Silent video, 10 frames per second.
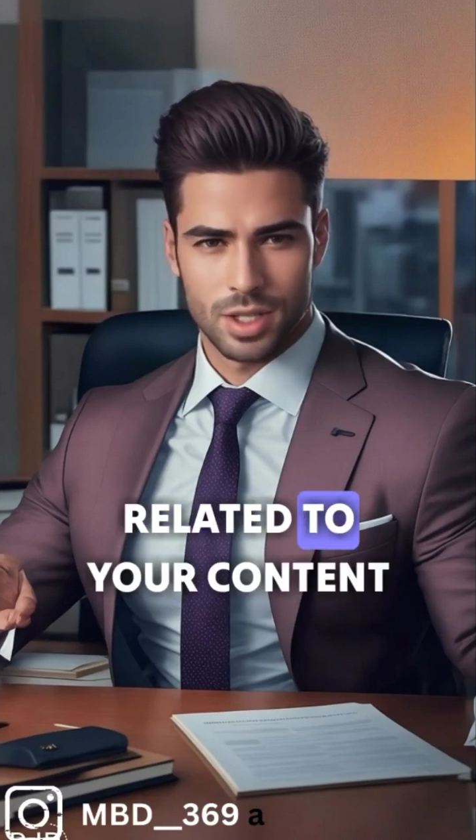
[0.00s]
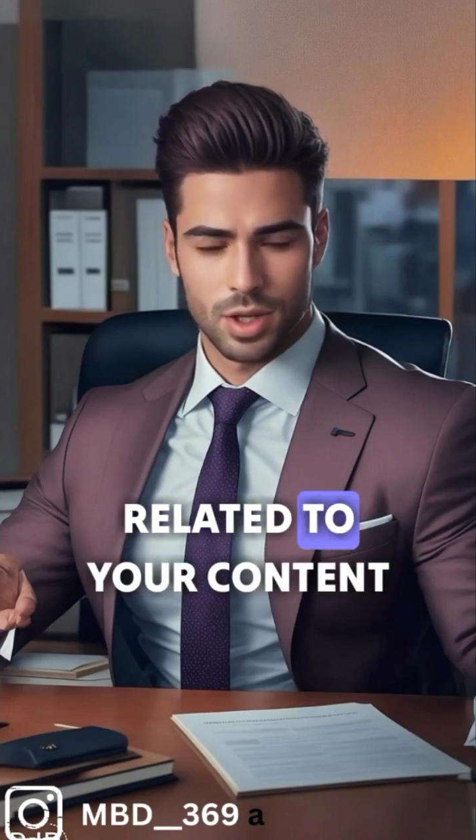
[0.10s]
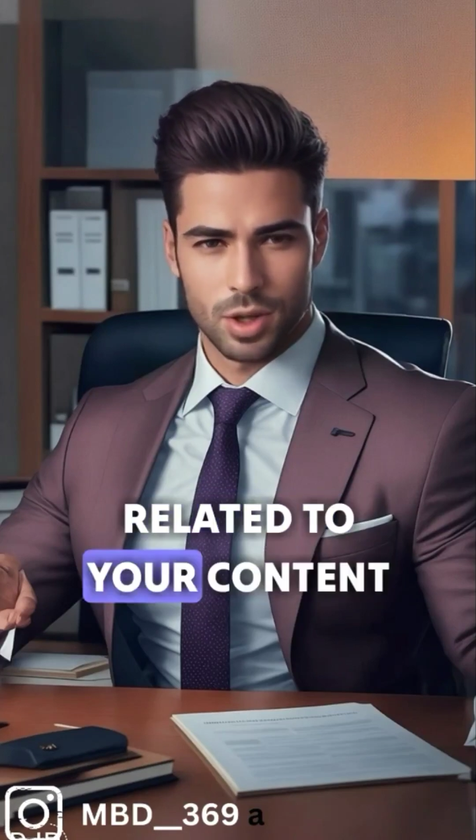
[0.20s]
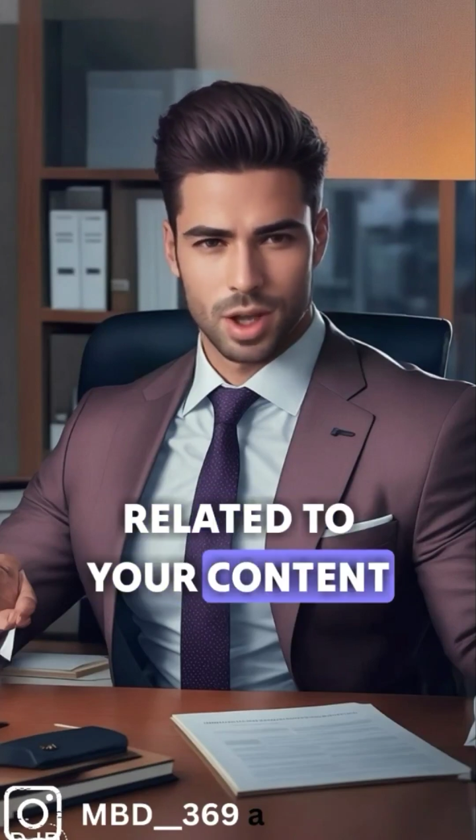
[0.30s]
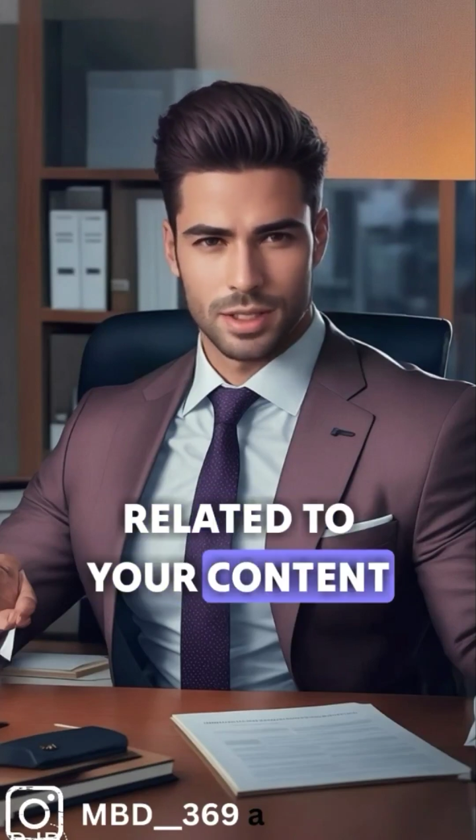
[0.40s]
to
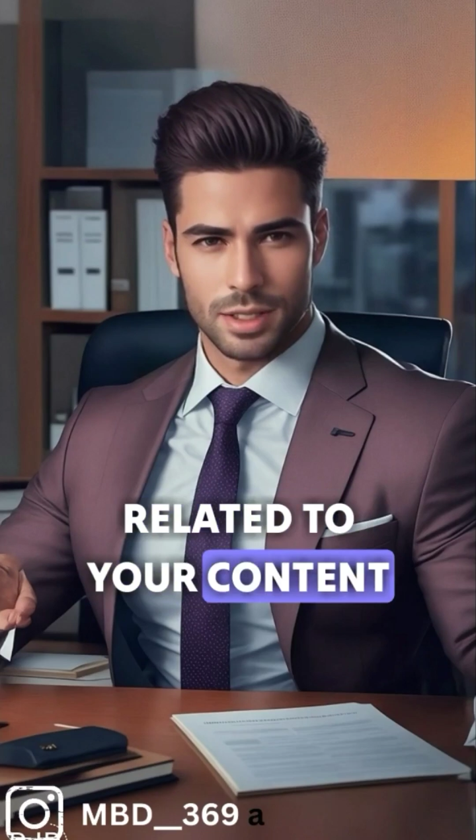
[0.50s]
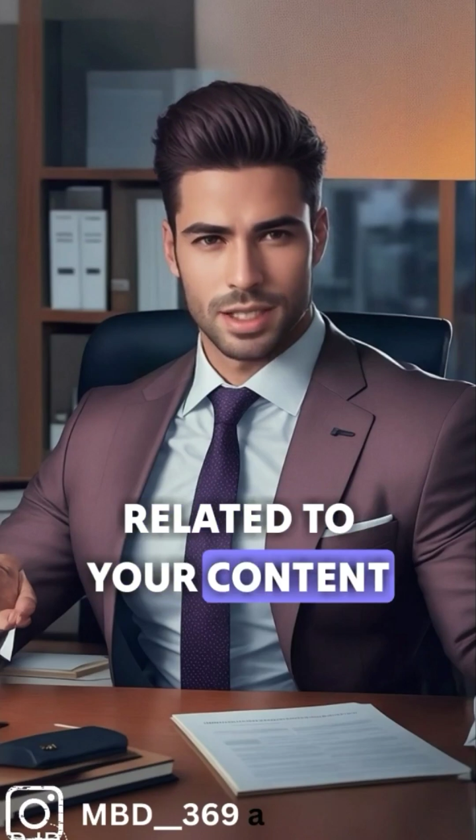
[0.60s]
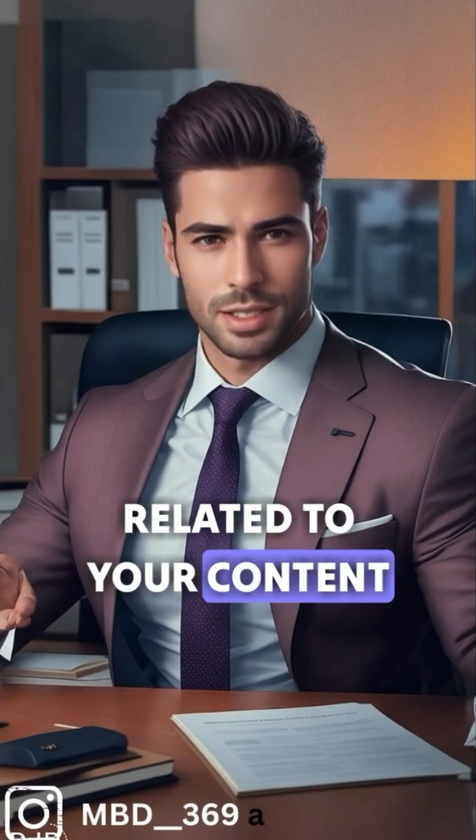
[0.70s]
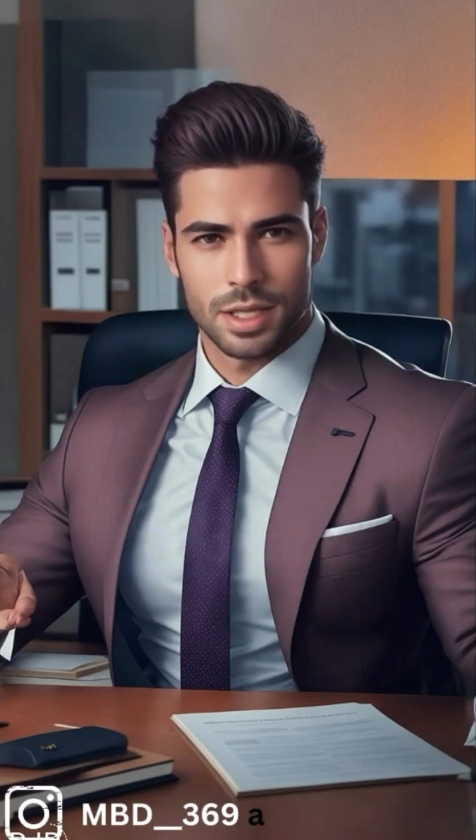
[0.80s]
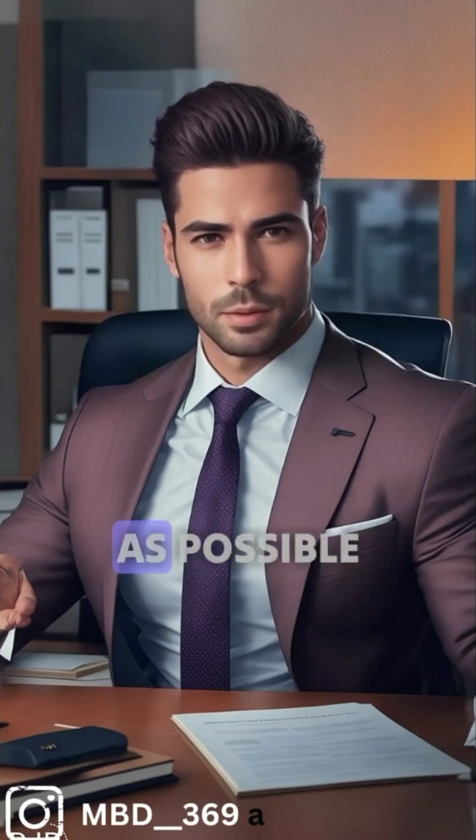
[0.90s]
your
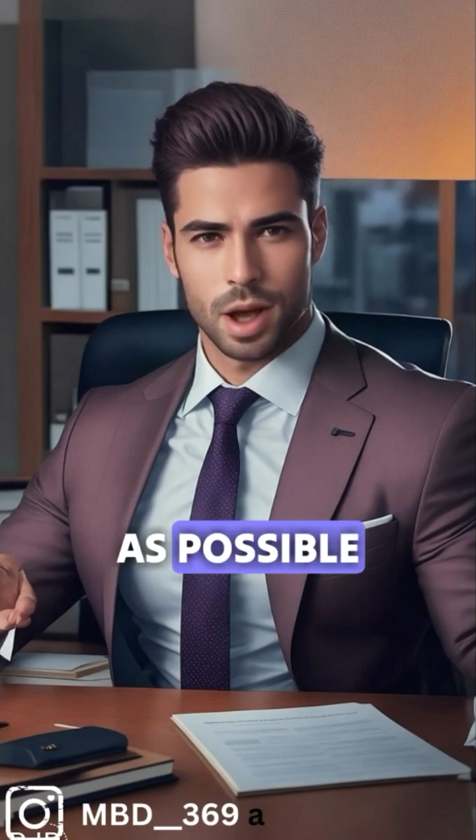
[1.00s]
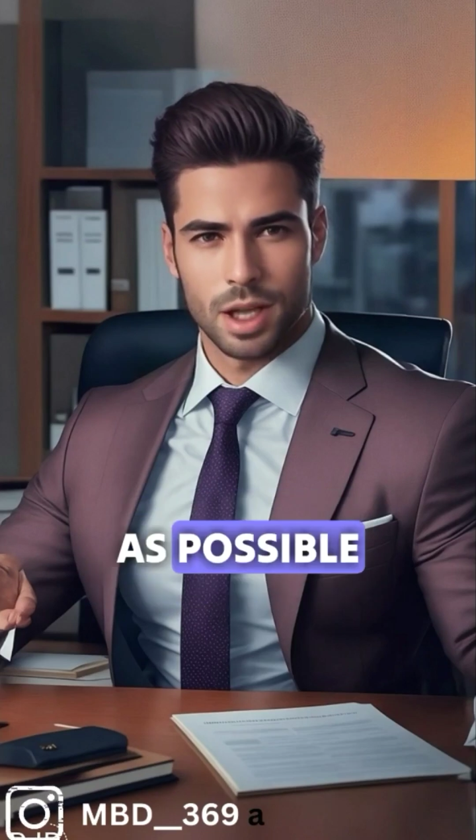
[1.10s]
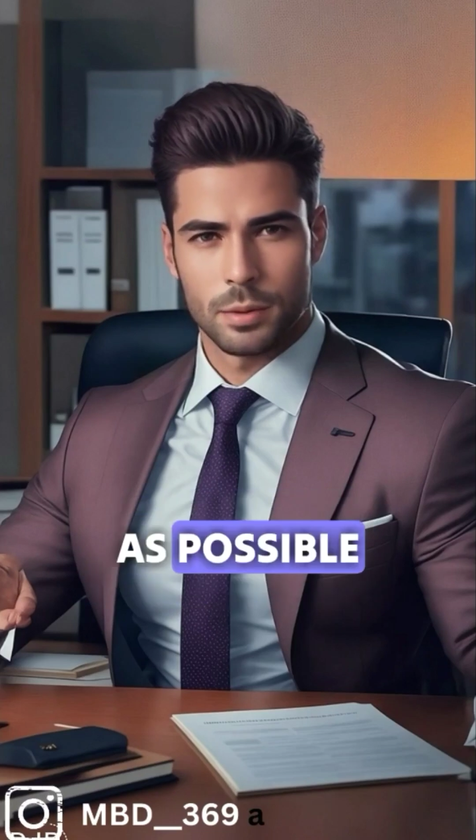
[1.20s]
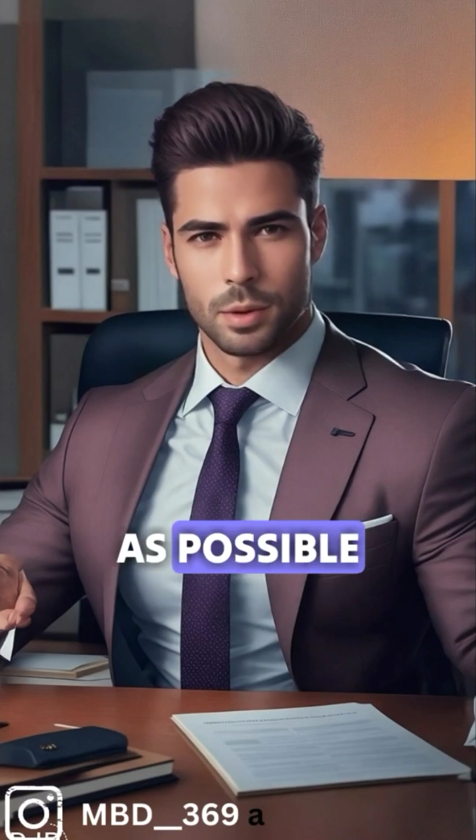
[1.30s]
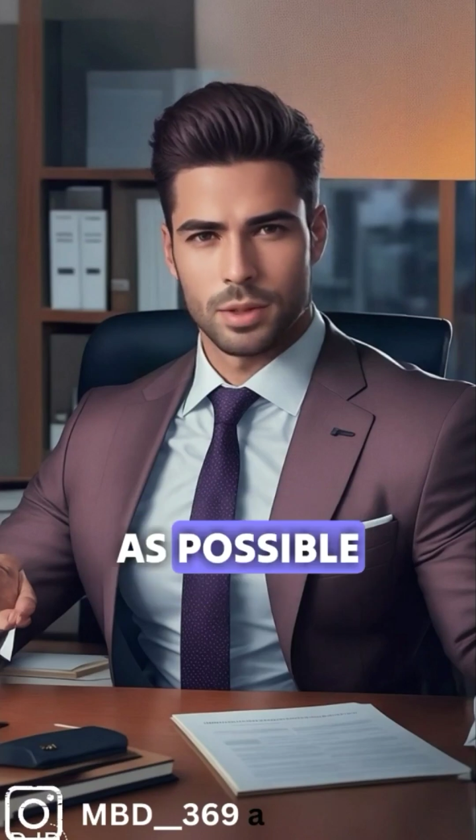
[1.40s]
content as
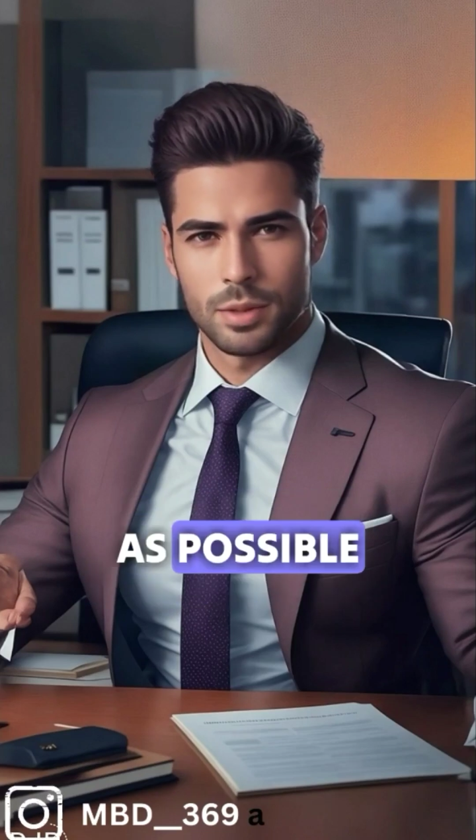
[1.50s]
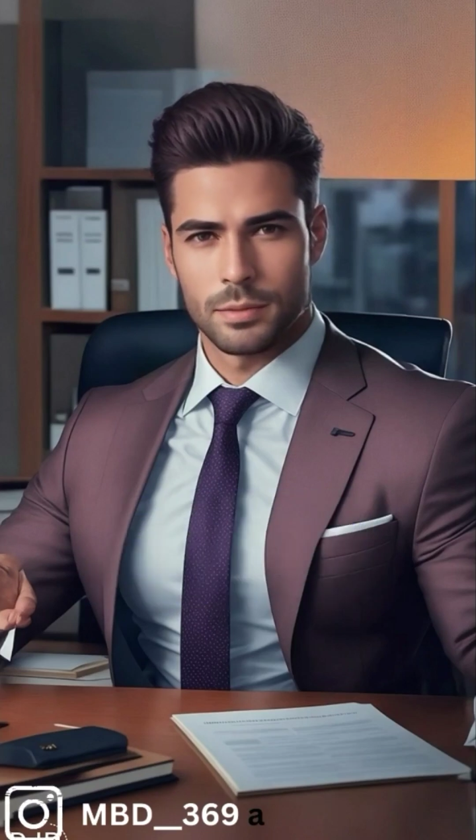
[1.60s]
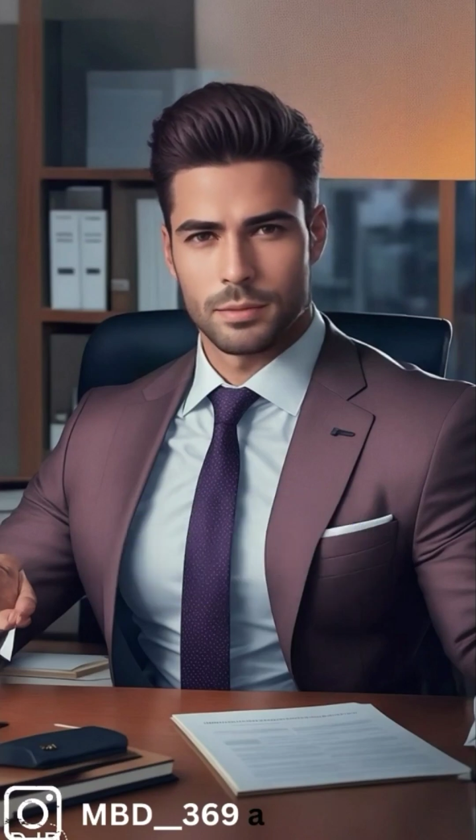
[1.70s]
possible.